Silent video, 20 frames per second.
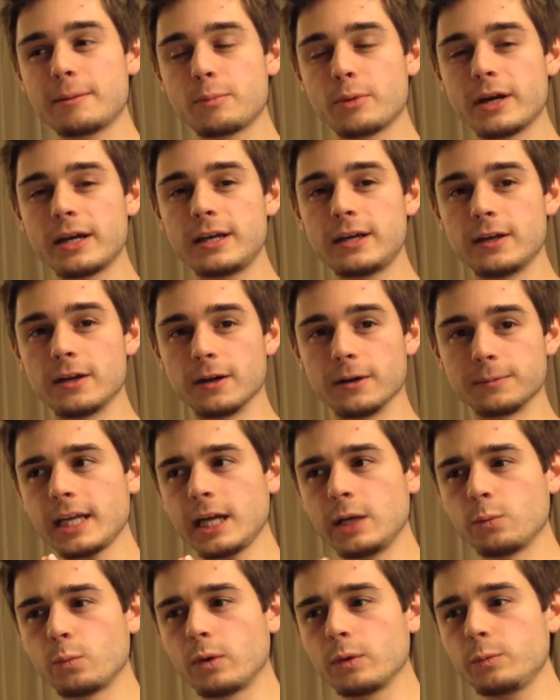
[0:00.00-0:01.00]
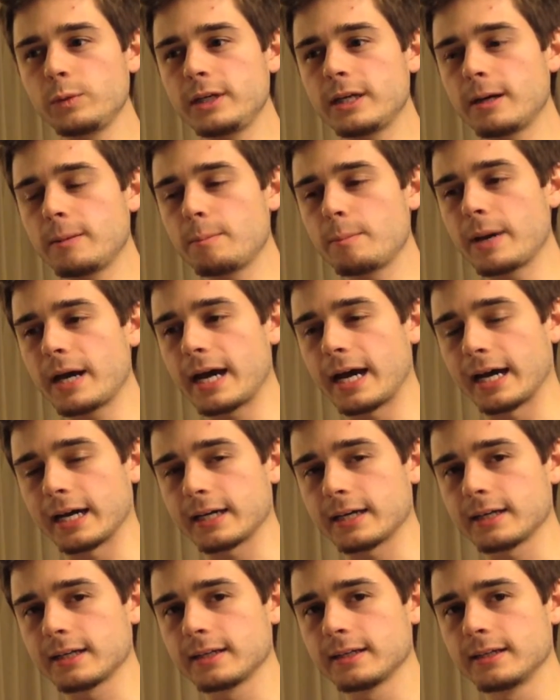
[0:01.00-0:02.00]
break here, and when we come
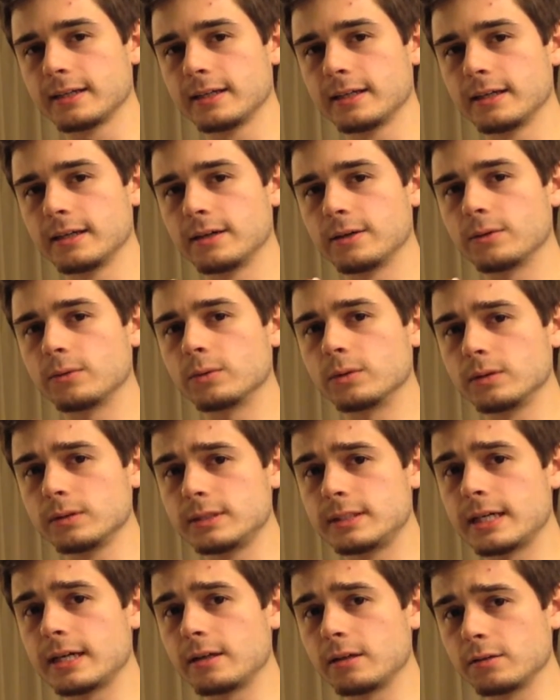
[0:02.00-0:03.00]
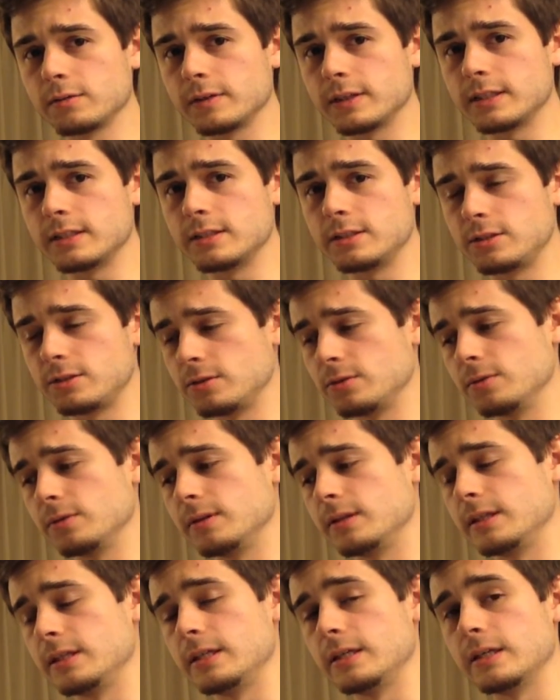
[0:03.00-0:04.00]
back, we'll delve into
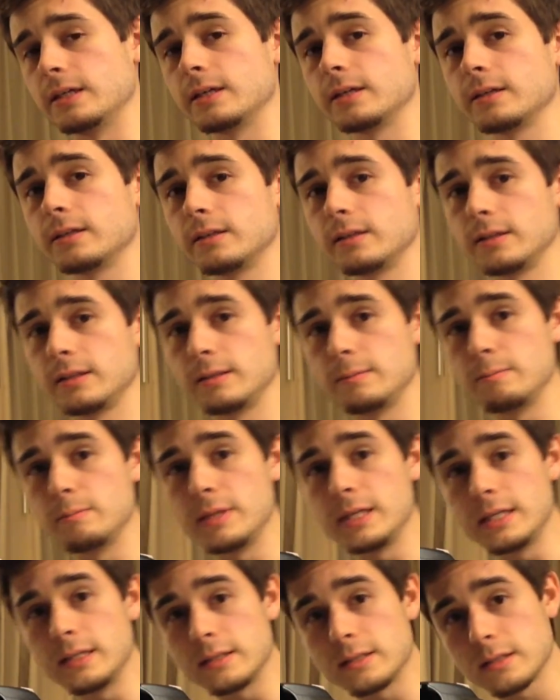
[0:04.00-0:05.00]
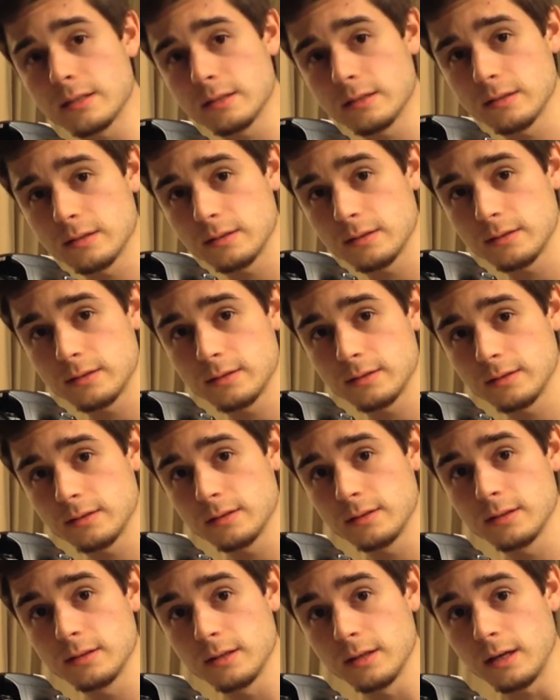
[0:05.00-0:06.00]
the meat
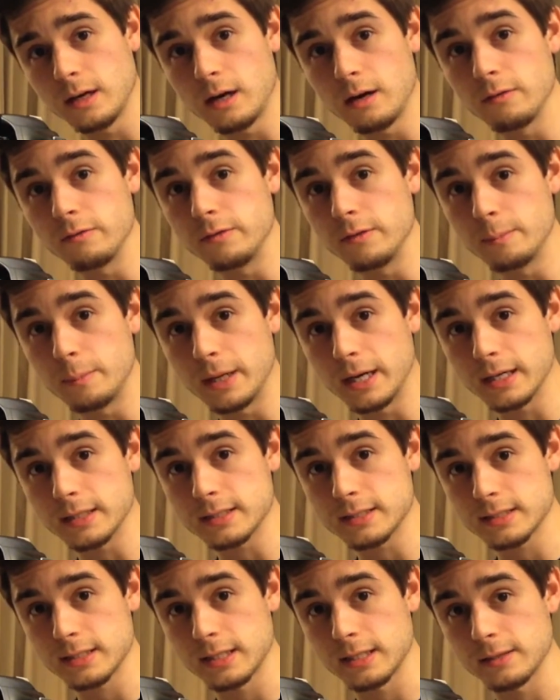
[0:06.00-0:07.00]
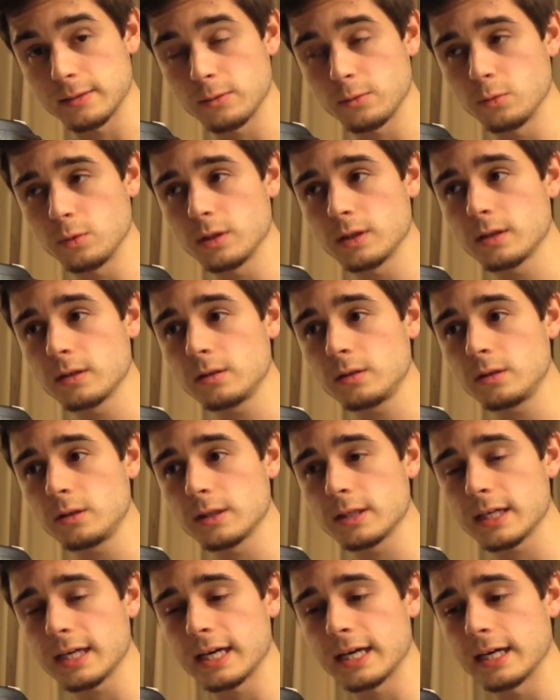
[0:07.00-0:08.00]
of the box set. We're gonna
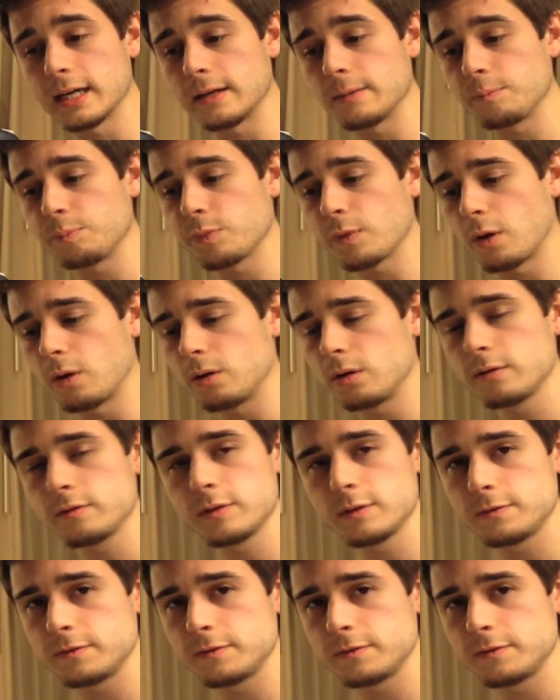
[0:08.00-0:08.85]
look at all of the